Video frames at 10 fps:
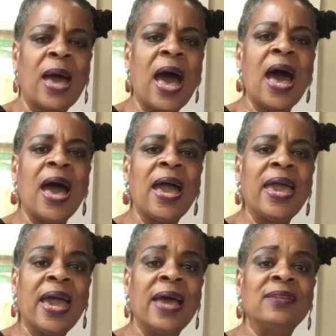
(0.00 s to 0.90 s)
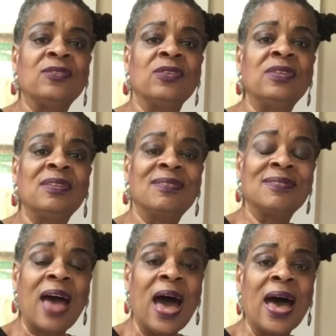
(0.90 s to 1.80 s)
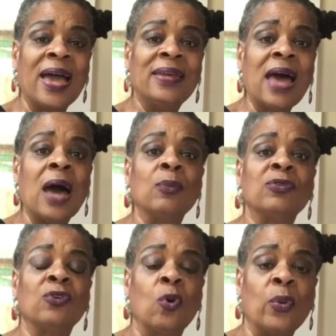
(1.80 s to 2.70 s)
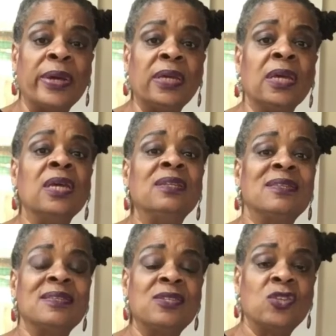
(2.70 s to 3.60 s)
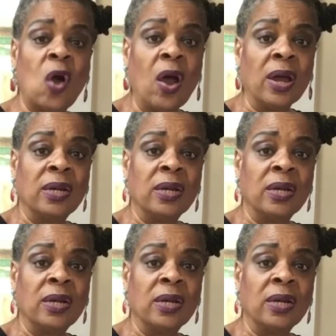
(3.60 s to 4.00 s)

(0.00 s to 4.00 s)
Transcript: I had to decide I was going to start.